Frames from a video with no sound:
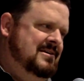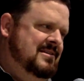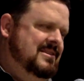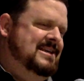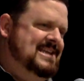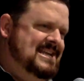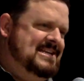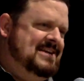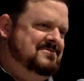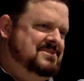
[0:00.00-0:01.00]
the
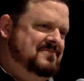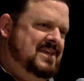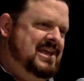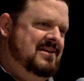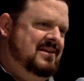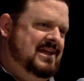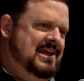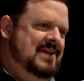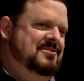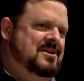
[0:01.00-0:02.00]
details of the
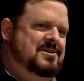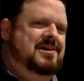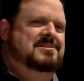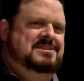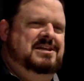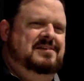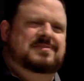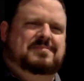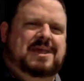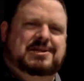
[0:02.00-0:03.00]
healing and the content of
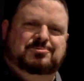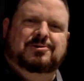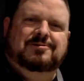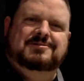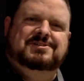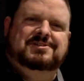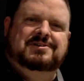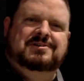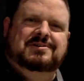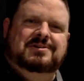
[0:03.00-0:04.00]
the man's words.
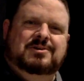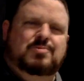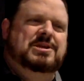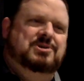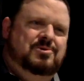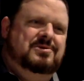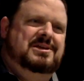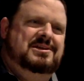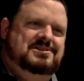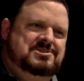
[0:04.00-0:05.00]
We don't
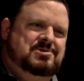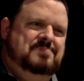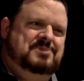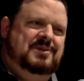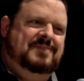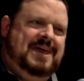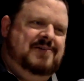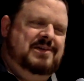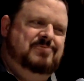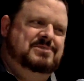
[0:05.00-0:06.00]
get a description of how
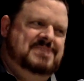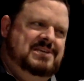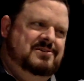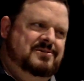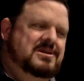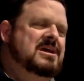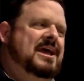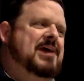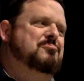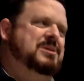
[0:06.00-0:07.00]
he was healed,
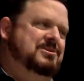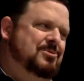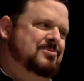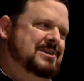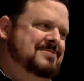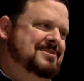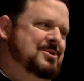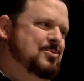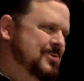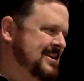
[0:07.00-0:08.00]
and we don't get to
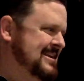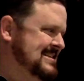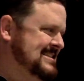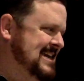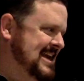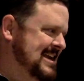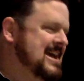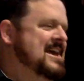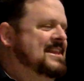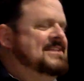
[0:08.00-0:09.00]
know what he said.
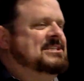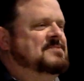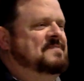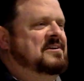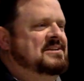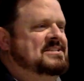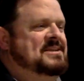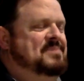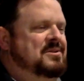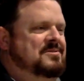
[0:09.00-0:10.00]
This is very
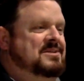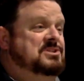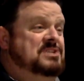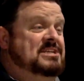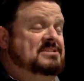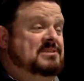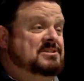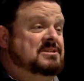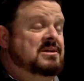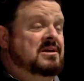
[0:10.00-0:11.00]
similar to
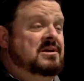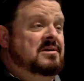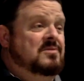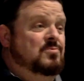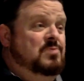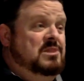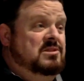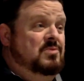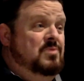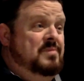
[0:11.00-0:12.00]
Jesus with
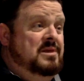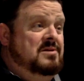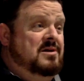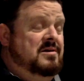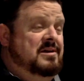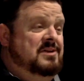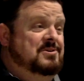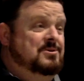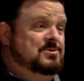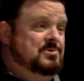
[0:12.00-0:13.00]
the woman caught in
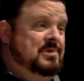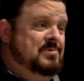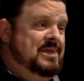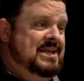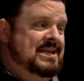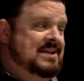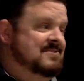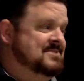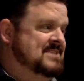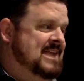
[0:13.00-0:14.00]
adultery when he
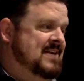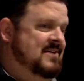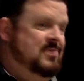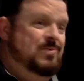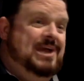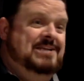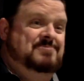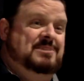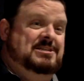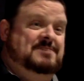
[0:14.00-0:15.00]
kneels down and writes
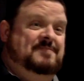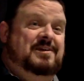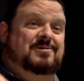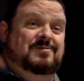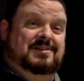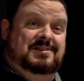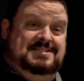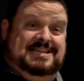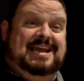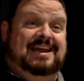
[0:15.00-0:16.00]
with his finger in the
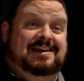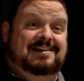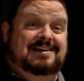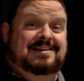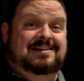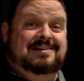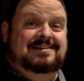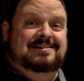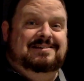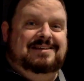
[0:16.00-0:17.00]
sand.
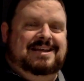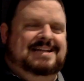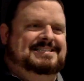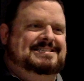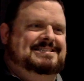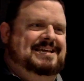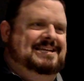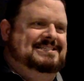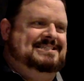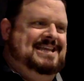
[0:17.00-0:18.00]
It's,
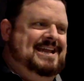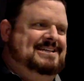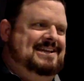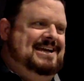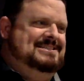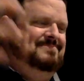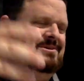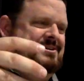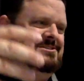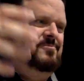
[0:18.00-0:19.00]
it's tantalizing
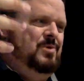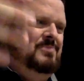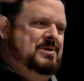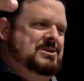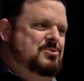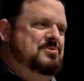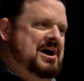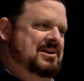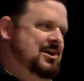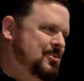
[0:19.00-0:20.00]
because of what we do
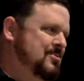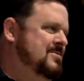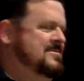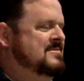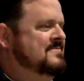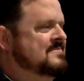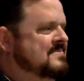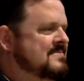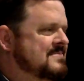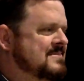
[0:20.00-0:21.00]
not know,
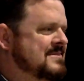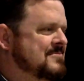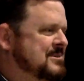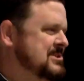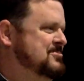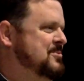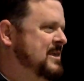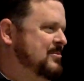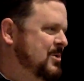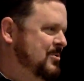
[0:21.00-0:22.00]
which is what
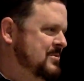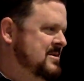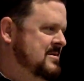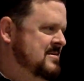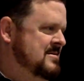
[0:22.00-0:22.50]
he wrote.